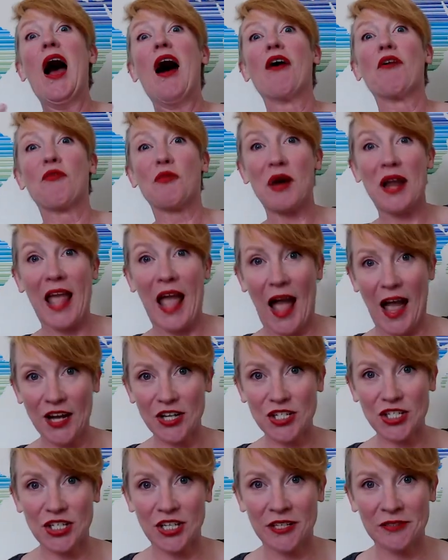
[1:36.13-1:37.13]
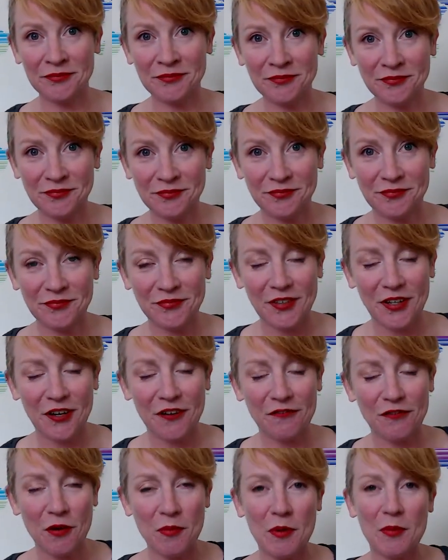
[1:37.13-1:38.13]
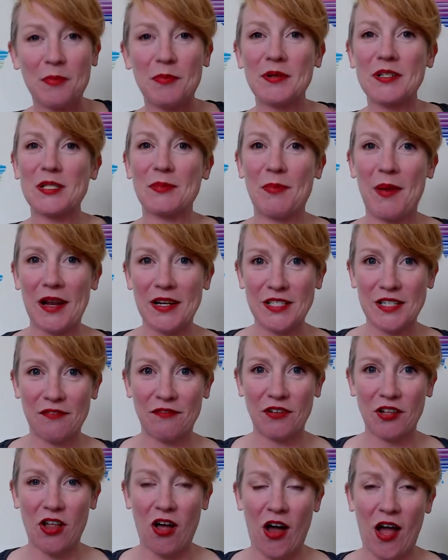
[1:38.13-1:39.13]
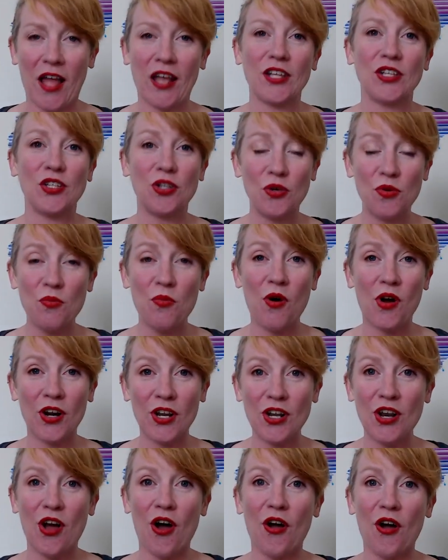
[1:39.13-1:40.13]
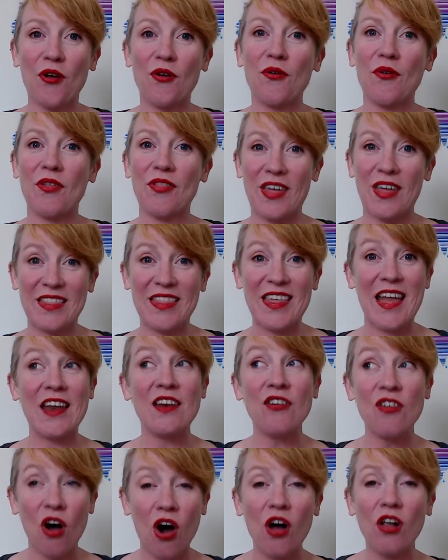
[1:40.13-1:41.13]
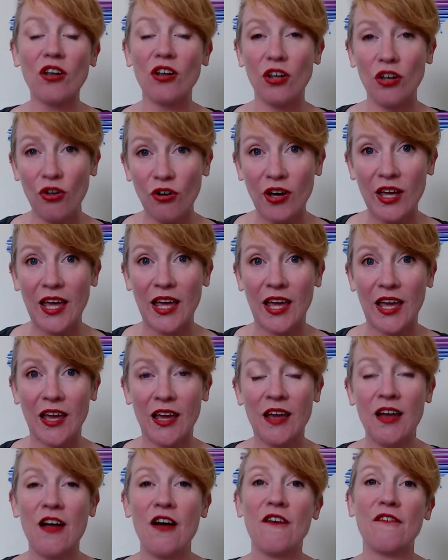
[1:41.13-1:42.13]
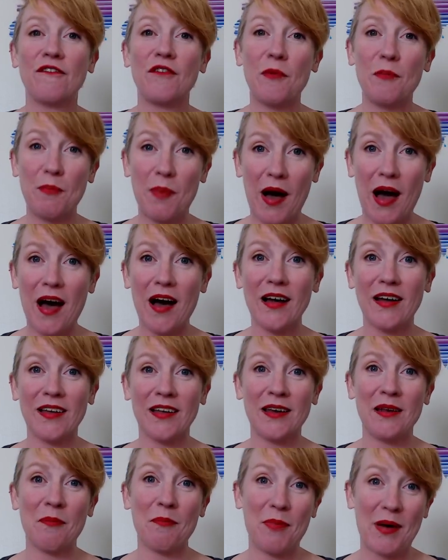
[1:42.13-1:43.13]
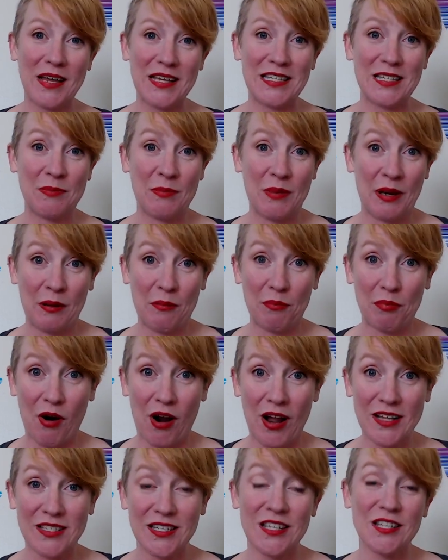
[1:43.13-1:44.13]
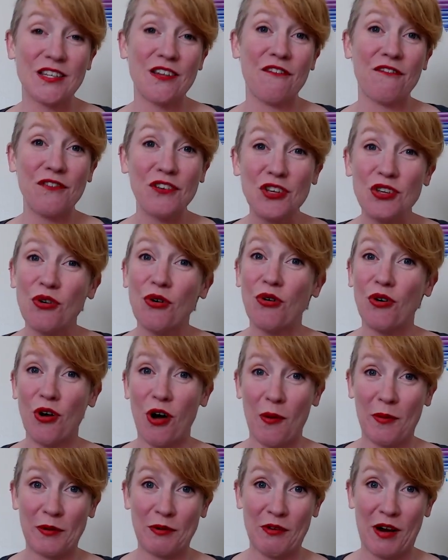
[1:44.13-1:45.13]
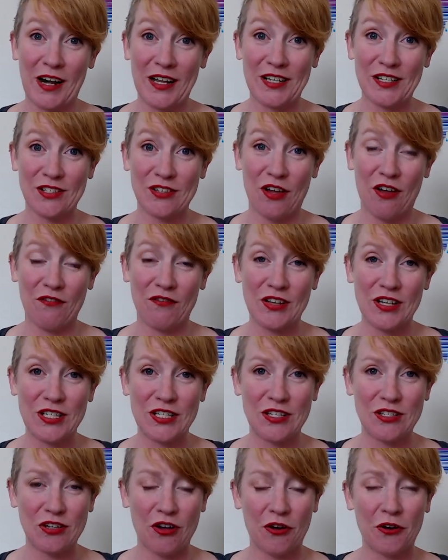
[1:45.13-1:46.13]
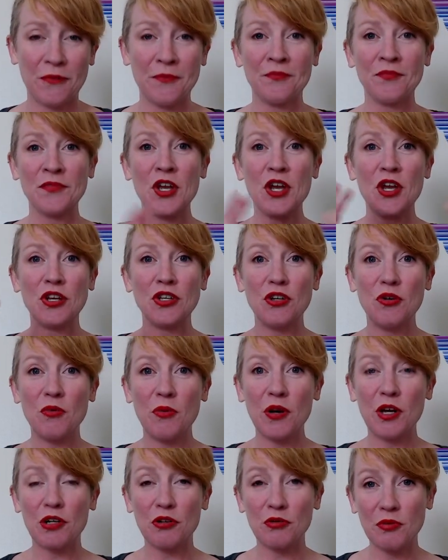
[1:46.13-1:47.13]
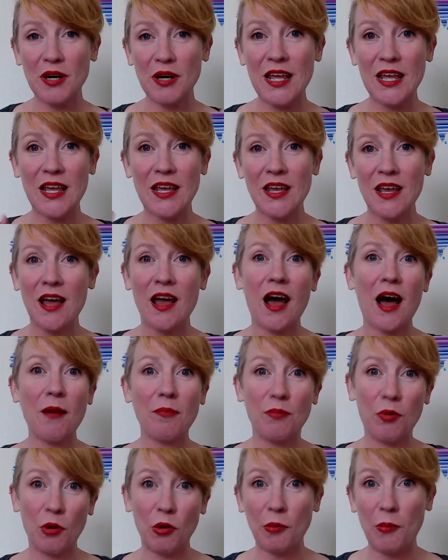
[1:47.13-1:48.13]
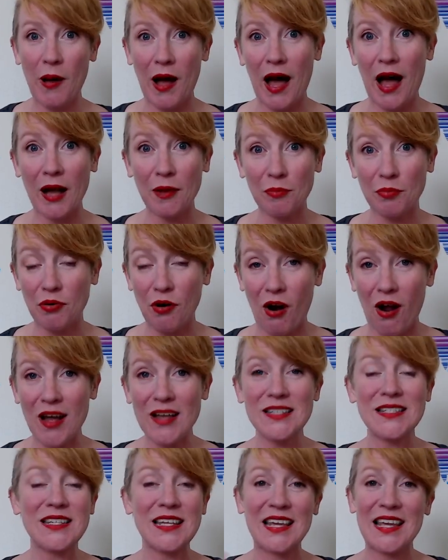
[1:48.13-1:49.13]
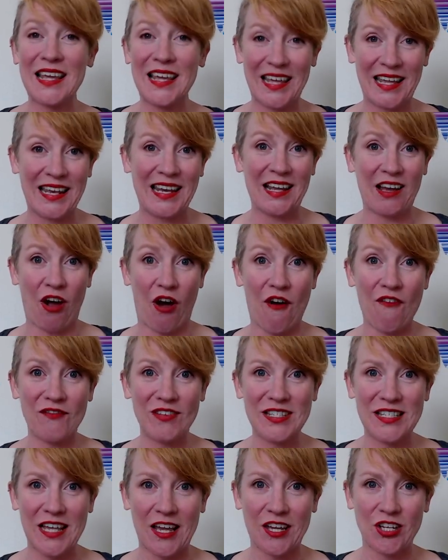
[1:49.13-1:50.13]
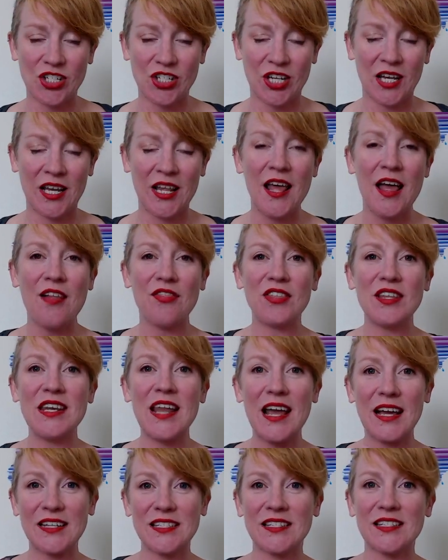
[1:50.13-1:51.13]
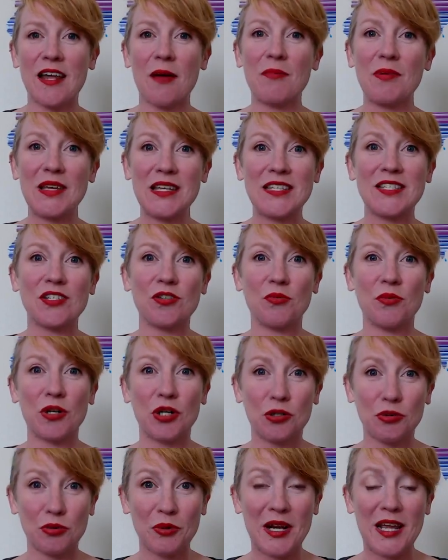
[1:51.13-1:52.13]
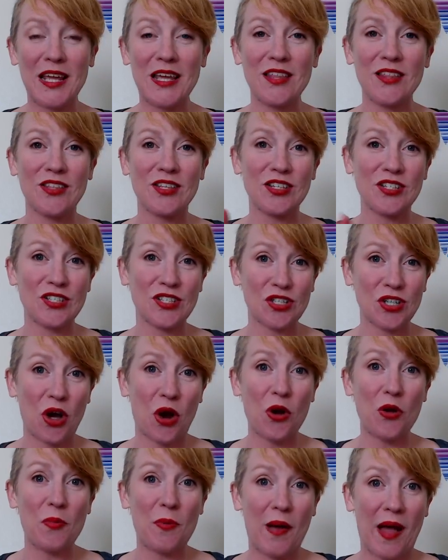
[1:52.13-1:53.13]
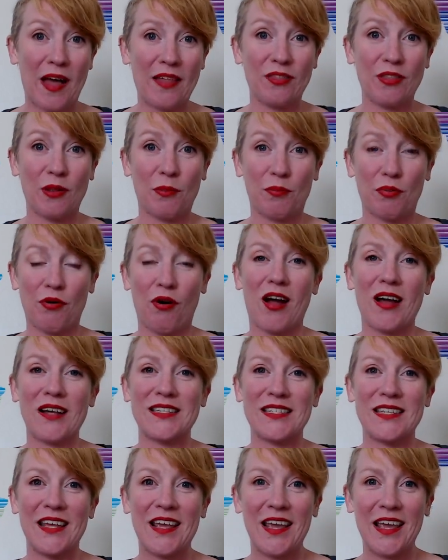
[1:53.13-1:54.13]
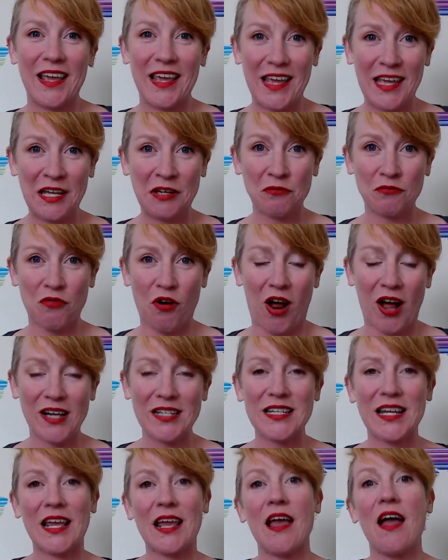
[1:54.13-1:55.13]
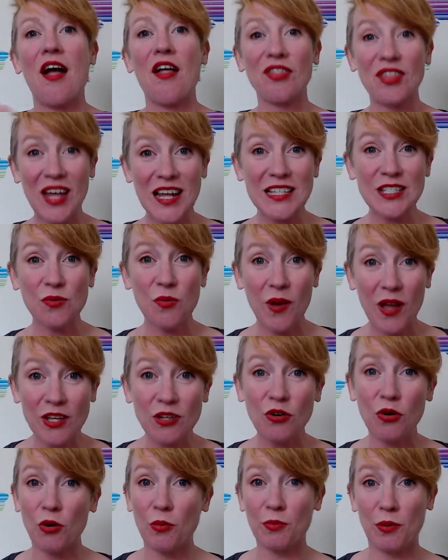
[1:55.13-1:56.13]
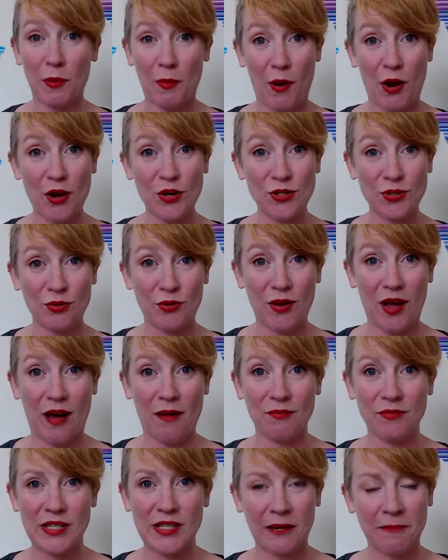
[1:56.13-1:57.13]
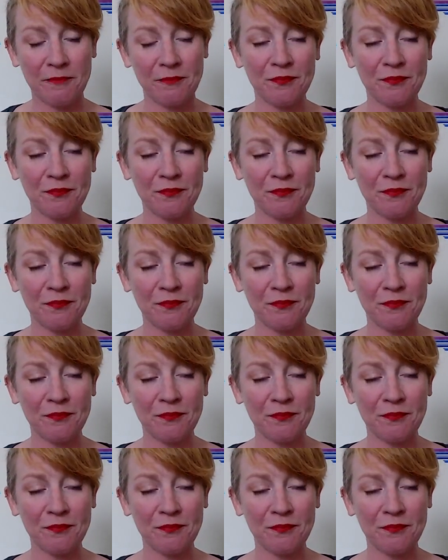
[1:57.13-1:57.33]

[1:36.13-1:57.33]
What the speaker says: reaction from a prospective client. You want to know that they're not looking for bargain basement prices for your copywriting service. So you agree a ballpark price in the conversation. The next step is to agree the scope and the price in writing. That's where your proposal comes in.